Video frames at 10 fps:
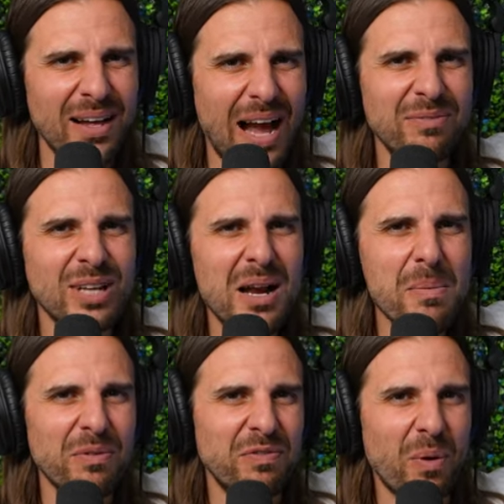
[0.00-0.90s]
I've done it
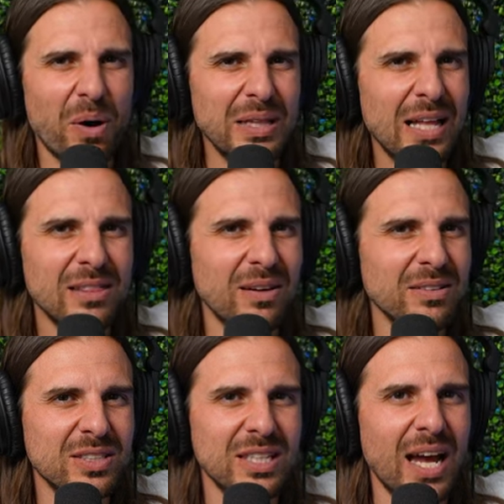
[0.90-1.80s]
before, and that
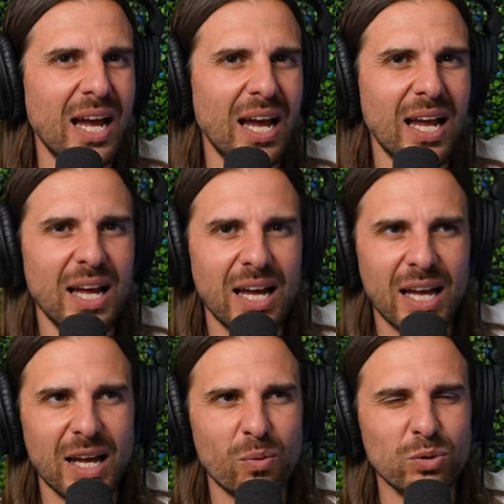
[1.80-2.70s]
third set
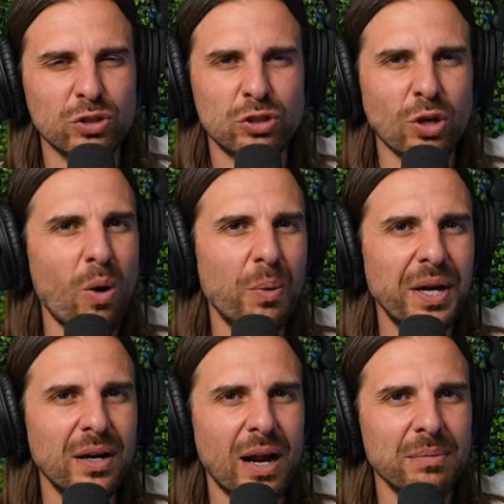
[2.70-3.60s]
was so
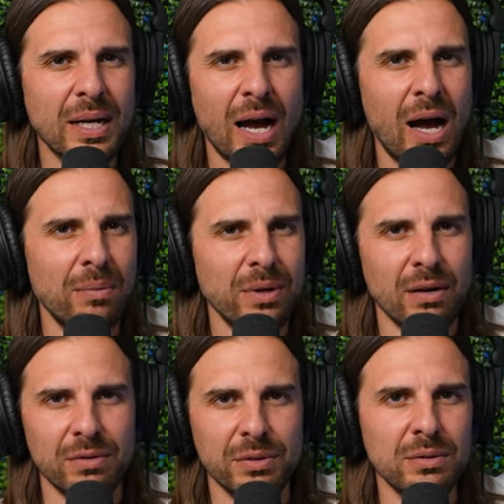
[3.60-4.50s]
weird. I'll be like, oh, I'm
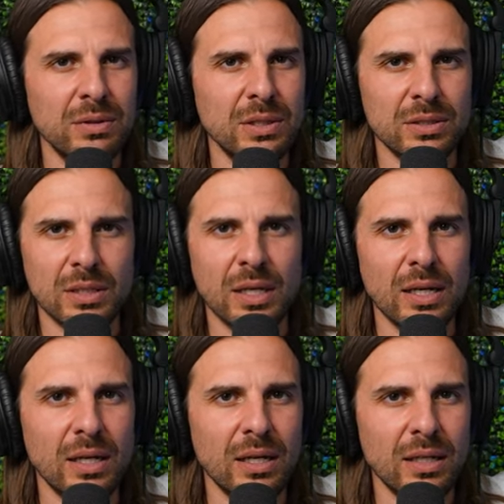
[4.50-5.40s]
never doing this
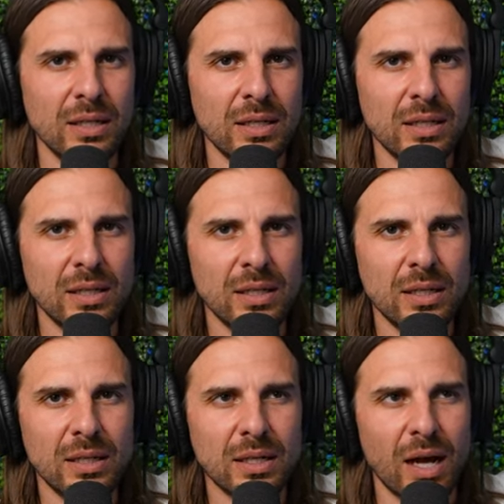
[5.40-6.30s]
again.
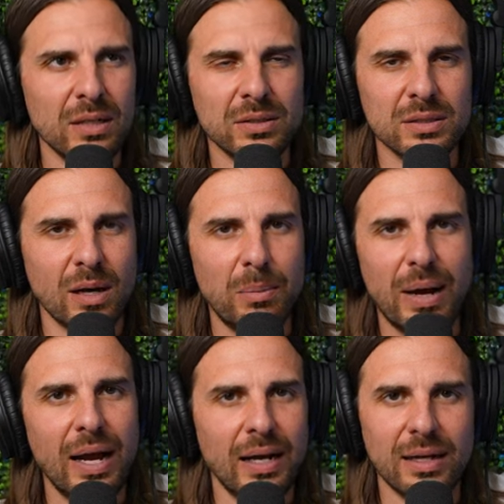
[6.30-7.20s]
I'll just come
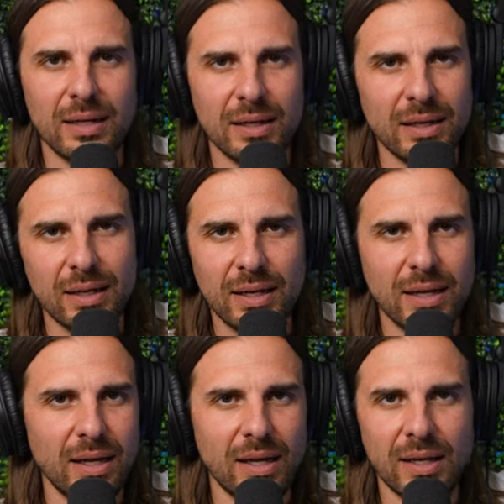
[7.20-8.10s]
back,
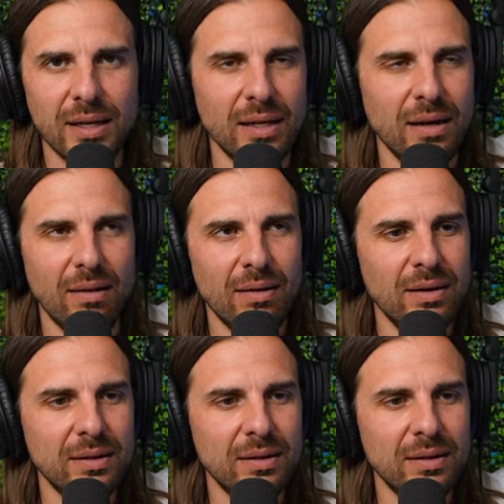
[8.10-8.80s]
you know?